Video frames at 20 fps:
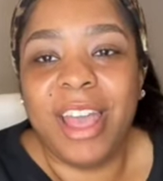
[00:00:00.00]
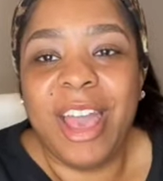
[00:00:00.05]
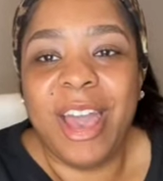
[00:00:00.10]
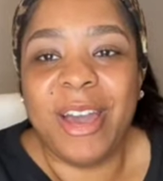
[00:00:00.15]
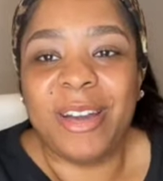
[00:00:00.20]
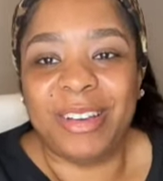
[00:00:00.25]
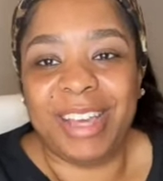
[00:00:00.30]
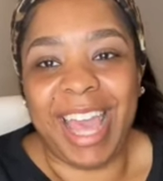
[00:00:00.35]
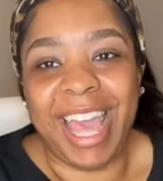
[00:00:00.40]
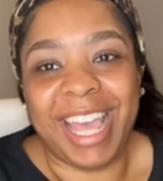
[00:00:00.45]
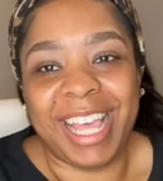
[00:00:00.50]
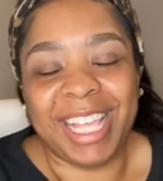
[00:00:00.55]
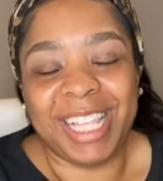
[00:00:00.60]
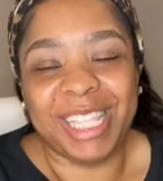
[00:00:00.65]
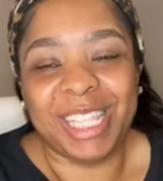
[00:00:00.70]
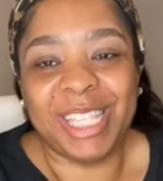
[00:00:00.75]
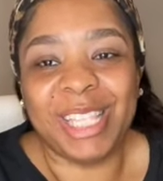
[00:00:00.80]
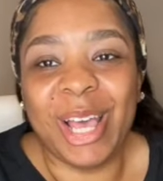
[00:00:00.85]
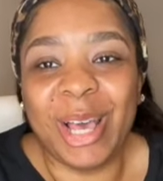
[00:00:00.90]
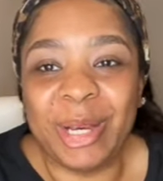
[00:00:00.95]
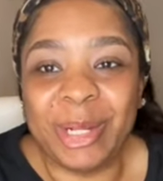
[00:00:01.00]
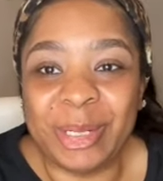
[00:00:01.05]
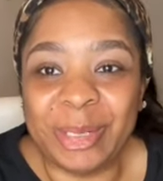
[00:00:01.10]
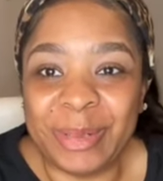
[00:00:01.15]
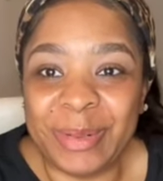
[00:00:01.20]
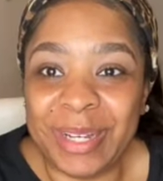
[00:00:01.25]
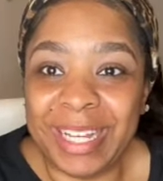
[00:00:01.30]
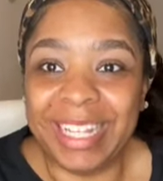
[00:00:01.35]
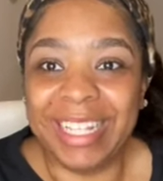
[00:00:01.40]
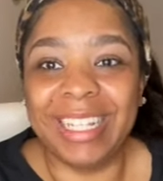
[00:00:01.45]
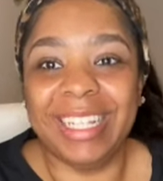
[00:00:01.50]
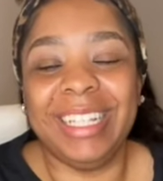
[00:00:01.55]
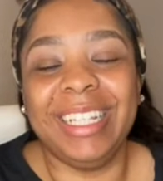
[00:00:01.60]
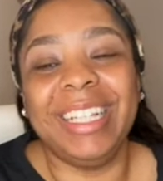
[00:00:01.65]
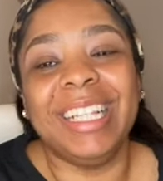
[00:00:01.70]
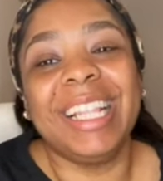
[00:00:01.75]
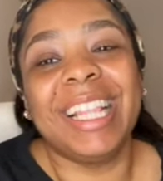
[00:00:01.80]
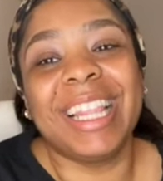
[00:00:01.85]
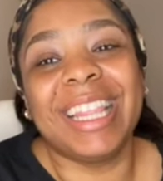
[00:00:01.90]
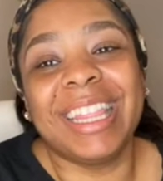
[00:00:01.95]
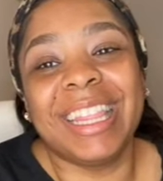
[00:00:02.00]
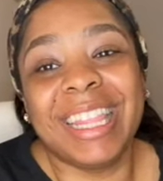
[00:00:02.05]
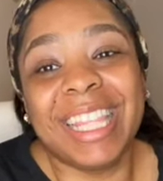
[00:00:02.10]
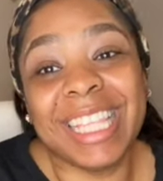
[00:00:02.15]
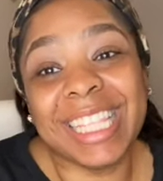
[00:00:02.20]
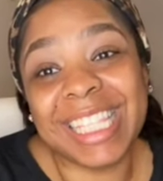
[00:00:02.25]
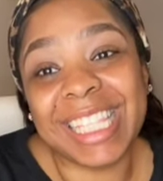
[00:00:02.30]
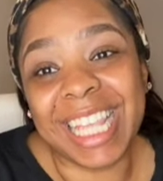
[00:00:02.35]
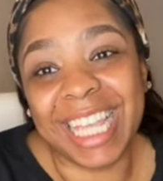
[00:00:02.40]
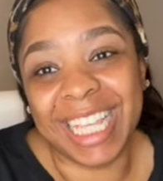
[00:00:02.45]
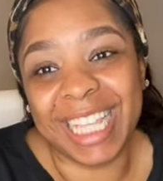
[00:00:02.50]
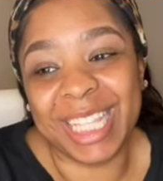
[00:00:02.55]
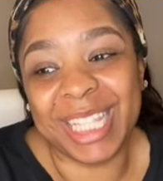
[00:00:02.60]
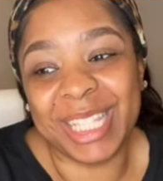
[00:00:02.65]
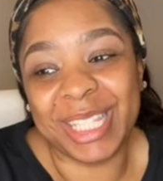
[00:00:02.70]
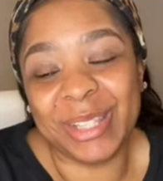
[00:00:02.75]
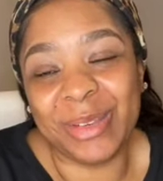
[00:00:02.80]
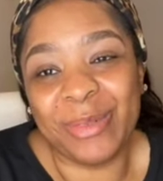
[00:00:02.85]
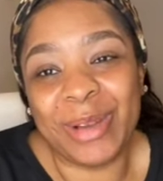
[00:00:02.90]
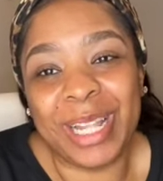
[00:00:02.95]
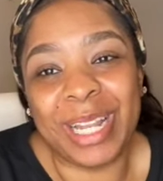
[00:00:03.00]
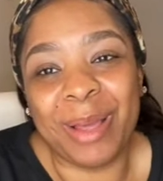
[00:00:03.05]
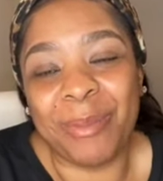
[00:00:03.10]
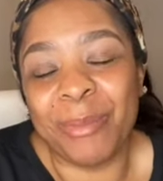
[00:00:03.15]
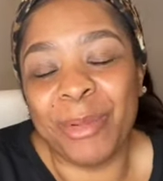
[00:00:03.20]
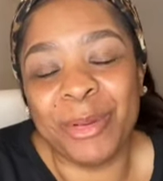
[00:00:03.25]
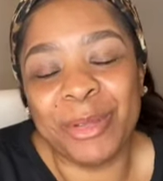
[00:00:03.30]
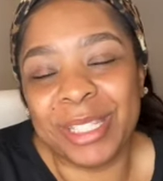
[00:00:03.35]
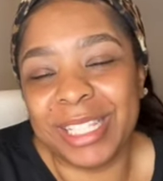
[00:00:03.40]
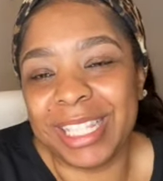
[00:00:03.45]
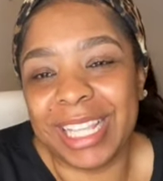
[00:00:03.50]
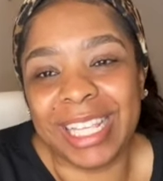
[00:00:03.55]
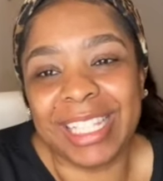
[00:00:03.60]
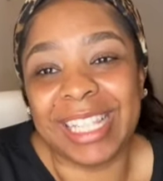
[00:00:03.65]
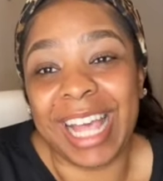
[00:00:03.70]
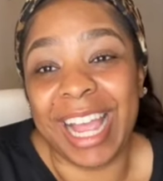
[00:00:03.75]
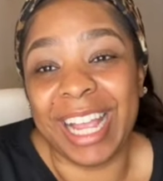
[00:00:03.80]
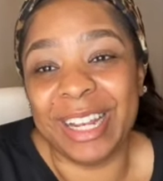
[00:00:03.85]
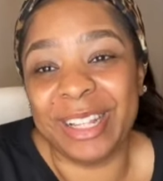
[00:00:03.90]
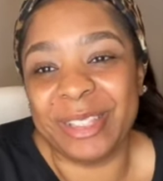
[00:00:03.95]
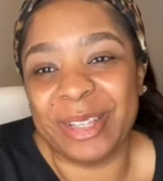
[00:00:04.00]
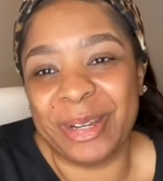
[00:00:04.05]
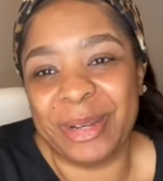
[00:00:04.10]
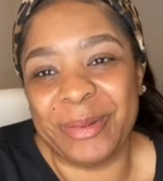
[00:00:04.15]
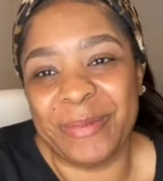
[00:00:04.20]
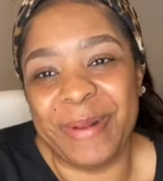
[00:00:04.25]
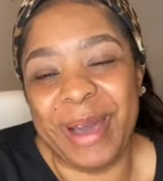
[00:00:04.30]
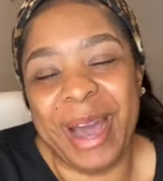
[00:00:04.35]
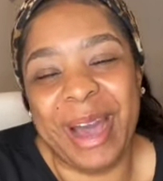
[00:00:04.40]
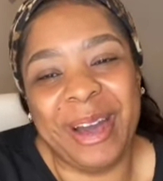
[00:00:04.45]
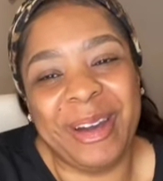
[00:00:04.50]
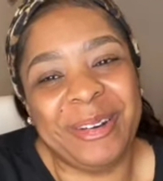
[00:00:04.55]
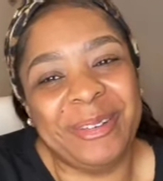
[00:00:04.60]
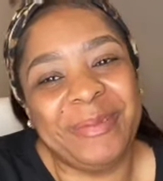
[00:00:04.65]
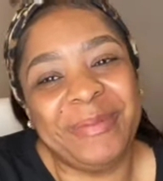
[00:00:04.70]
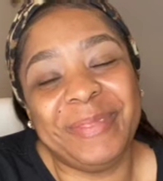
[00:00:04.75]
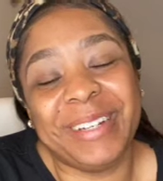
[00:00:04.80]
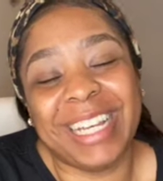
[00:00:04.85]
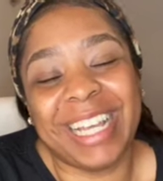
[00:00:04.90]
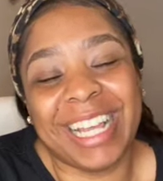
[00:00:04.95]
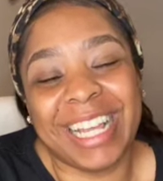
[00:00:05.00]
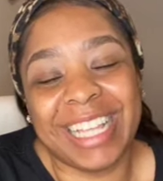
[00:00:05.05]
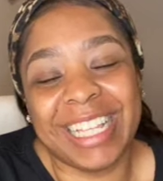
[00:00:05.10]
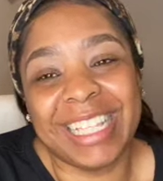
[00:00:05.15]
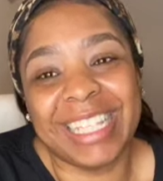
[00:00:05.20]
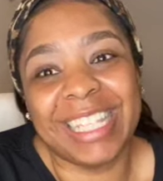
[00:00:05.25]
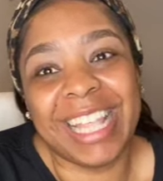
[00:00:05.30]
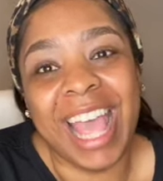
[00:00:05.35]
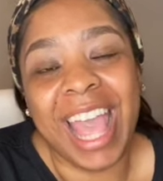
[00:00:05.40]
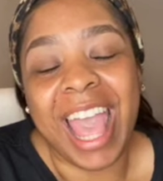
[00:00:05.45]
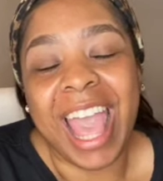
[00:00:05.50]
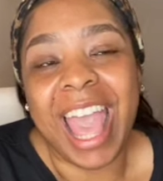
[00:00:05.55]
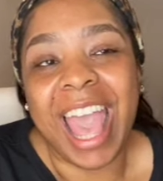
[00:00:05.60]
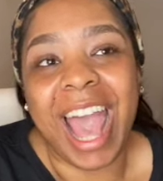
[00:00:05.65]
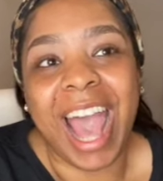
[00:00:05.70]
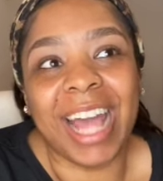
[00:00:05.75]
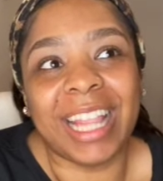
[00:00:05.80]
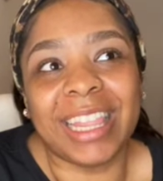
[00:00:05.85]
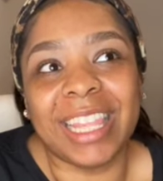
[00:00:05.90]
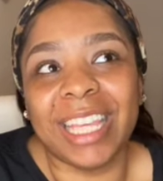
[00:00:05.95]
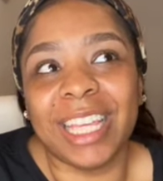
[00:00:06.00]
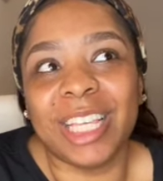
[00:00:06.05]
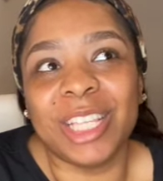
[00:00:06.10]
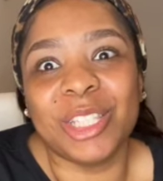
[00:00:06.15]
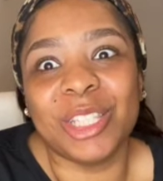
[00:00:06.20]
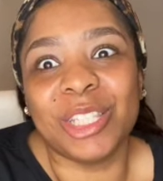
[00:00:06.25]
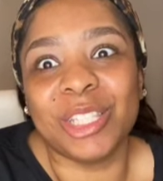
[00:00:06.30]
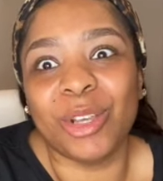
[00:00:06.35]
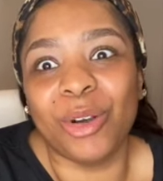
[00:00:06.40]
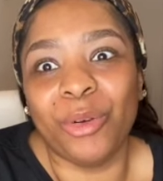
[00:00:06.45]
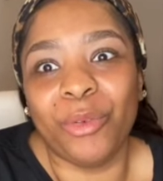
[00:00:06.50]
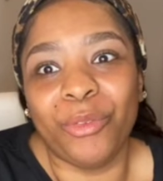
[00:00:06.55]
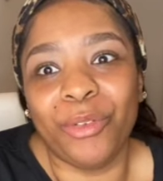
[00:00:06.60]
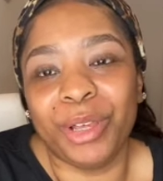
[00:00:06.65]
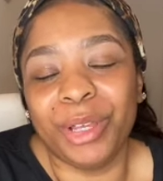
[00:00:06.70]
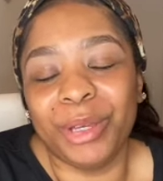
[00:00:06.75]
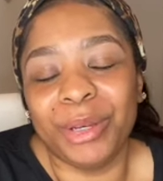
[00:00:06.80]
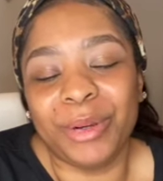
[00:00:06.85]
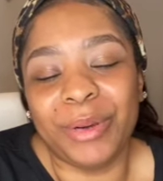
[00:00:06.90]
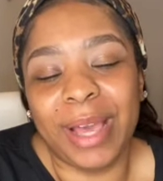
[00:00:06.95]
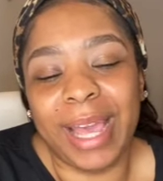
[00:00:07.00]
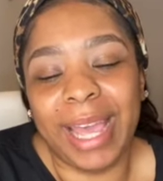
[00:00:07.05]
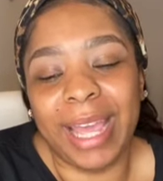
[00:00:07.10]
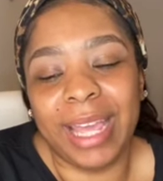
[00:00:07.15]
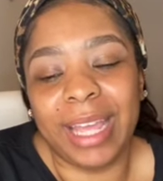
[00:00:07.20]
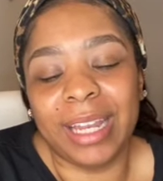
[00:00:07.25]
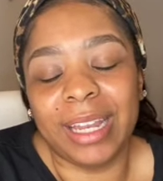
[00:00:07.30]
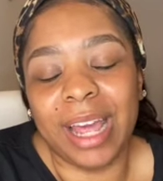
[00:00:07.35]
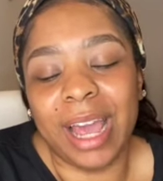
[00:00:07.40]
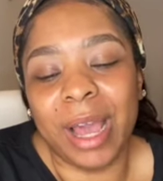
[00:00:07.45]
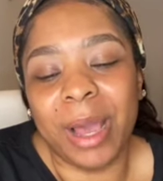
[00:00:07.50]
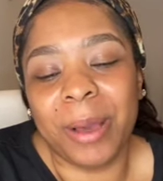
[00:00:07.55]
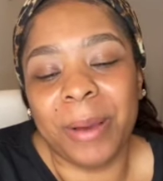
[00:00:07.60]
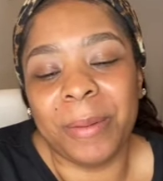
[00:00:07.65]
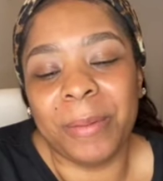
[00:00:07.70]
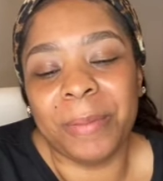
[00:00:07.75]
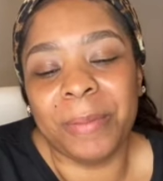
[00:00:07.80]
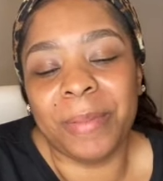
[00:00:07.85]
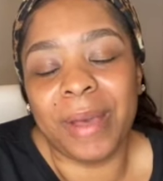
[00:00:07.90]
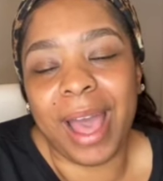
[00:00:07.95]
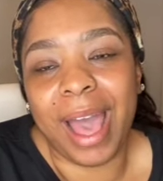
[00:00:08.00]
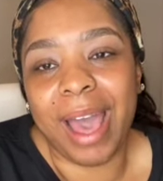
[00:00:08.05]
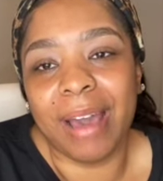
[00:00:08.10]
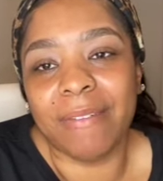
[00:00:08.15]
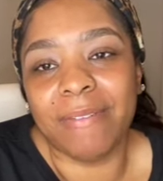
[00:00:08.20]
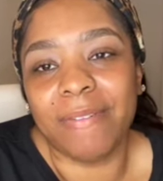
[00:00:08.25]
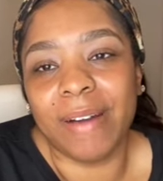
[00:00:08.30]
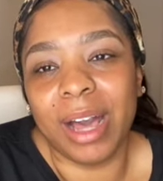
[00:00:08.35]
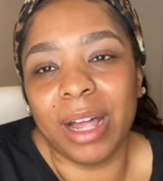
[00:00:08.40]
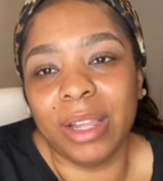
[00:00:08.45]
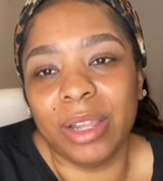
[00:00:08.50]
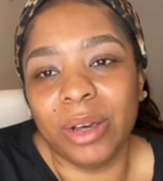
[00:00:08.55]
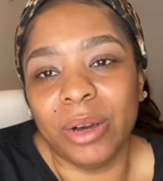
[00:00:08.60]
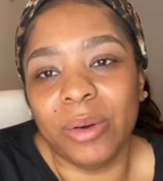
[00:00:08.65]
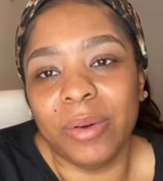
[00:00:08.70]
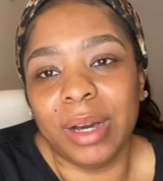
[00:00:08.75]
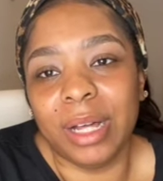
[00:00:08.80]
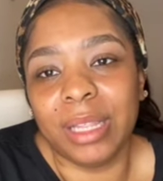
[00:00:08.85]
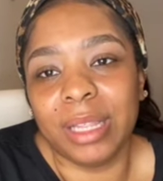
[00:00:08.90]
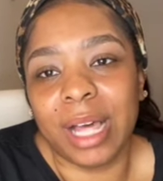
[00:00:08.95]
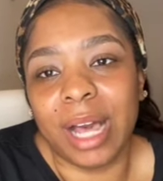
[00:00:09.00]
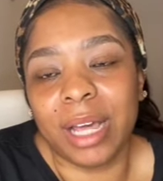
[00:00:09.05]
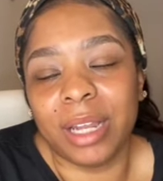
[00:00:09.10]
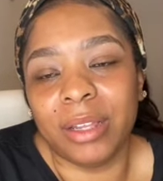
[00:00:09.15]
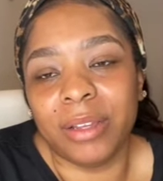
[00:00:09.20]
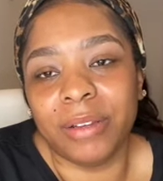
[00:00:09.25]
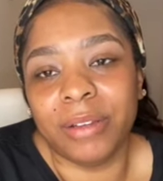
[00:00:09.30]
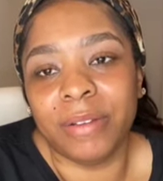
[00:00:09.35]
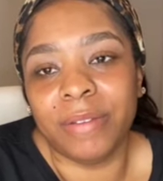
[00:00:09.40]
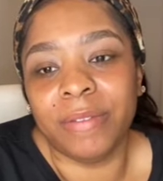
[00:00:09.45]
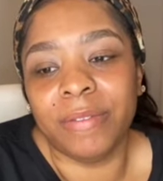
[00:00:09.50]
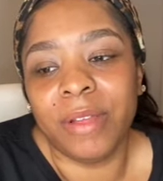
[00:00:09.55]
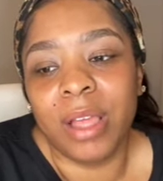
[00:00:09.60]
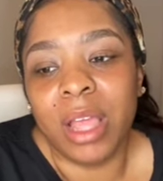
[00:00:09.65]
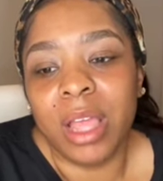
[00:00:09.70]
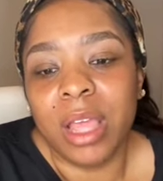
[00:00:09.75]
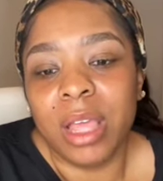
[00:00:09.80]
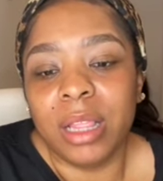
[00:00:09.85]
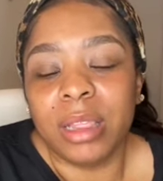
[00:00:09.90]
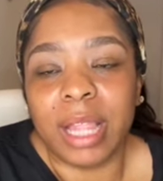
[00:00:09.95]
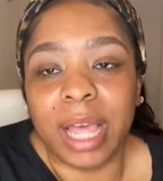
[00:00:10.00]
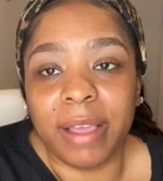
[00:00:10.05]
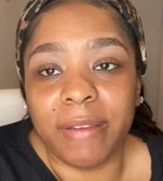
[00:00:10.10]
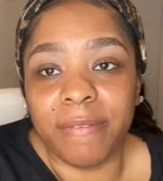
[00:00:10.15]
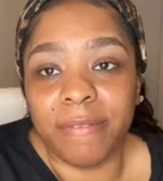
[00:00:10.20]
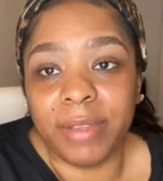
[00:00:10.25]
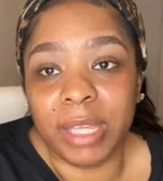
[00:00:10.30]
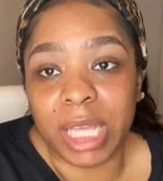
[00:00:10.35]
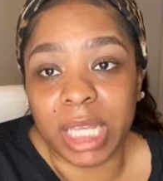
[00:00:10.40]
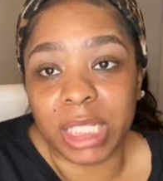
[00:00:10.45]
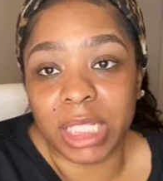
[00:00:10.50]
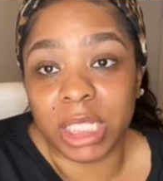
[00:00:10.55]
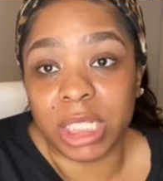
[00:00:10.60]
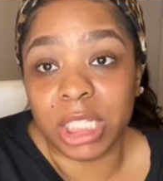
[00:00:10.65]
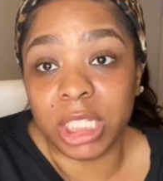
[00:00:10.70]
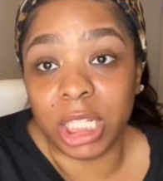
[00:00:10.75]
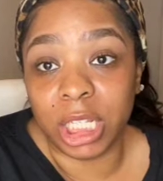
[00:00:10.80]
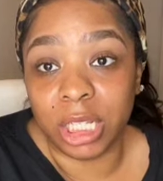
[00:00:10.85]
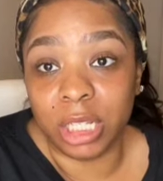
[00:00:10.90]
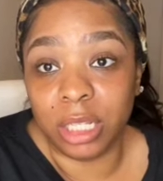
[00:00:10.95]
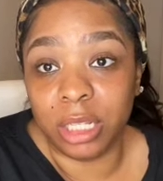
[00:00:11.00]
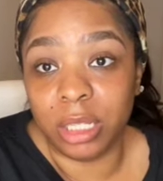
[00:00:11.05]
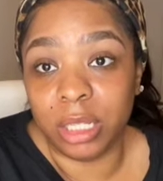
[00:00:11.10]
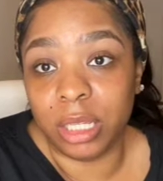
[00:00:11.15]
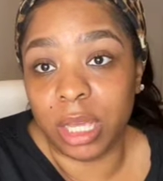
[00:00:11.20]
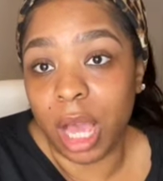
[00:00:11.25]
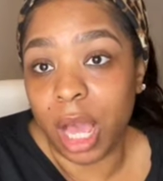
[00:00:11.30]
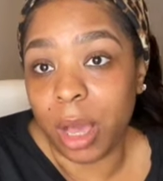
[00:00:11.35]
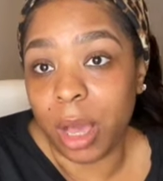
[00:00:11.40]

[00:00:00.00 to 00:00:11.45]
Okay, so this is the one I'm most excited to talk about because I think it's so real, and I follow a lot of like VSG